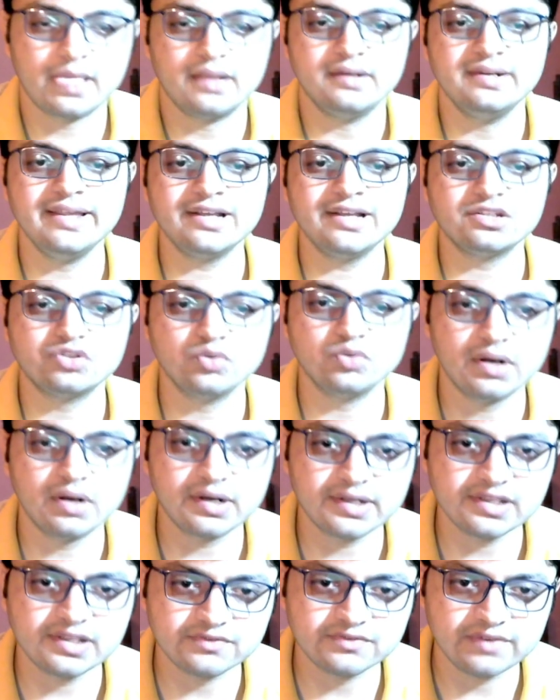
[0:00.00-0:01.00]
Next
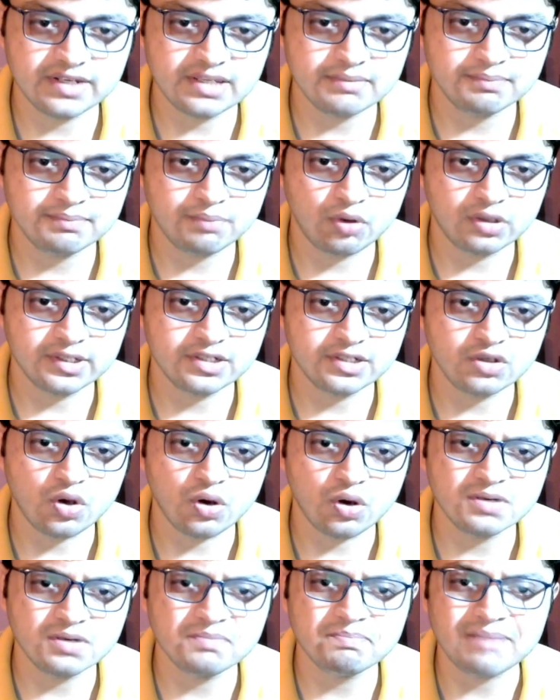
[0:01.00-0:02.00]
work is very important,
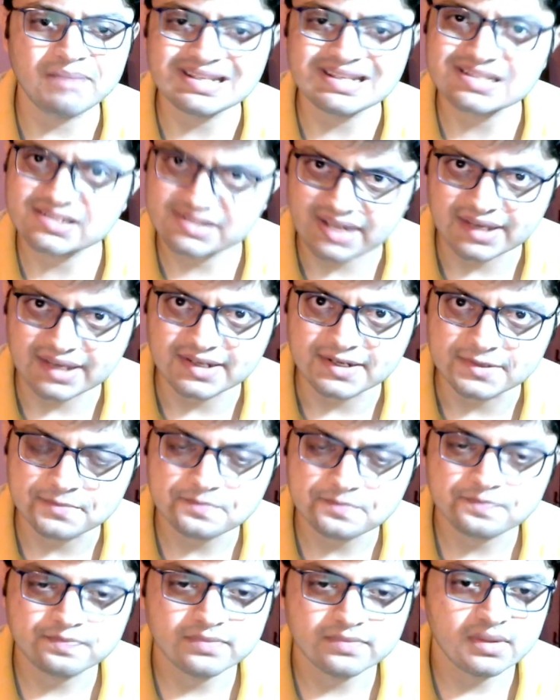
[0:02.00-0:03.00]
On Palestine.
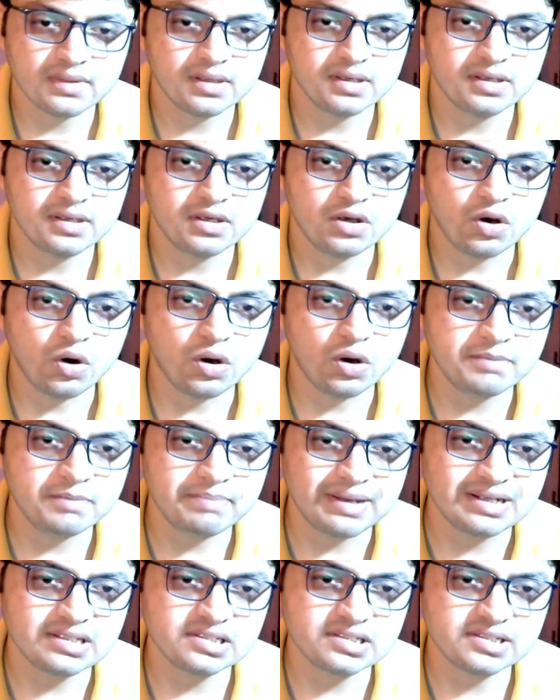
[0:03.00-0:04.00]
On
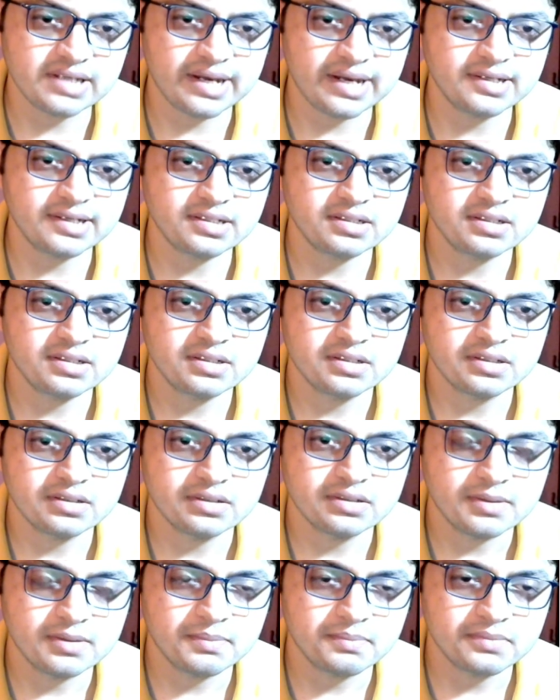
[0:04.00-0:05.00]
Palestine,
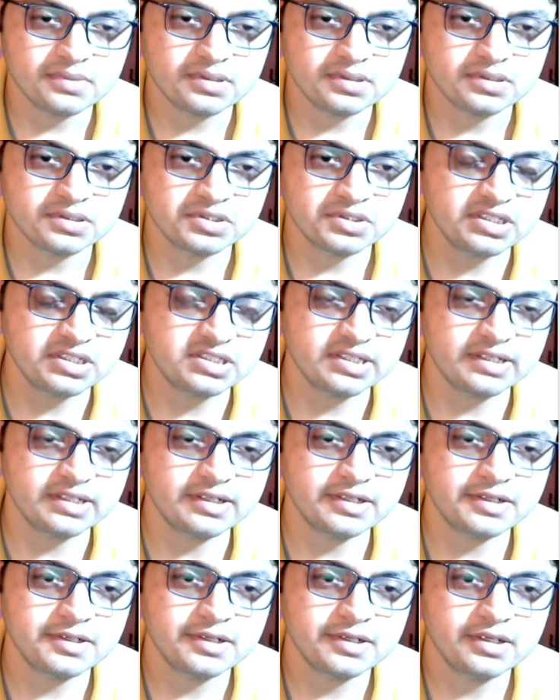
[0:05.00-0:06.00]

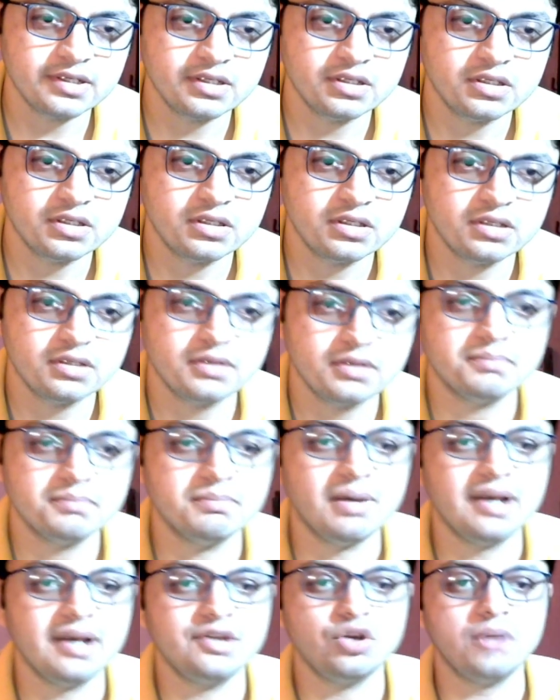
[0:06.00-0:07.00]
written
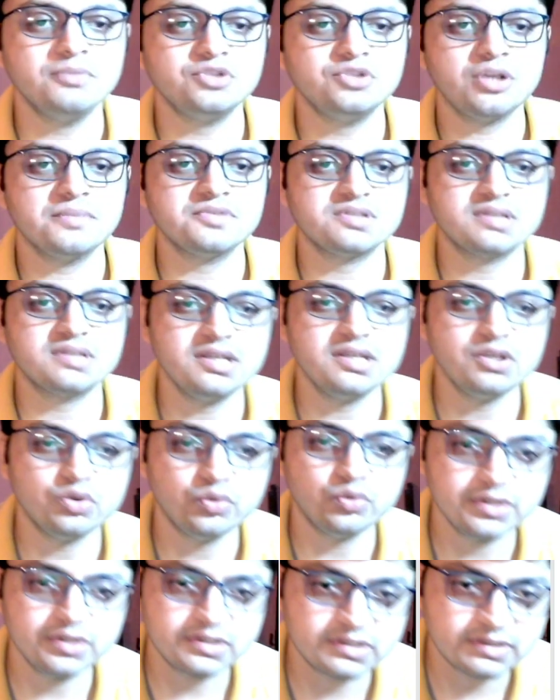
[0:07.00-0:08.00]
by Noam Chomsky
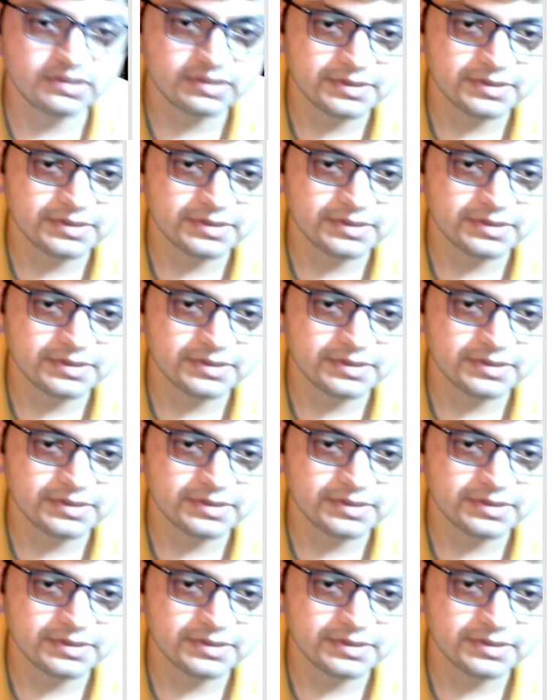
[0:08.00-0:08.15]
with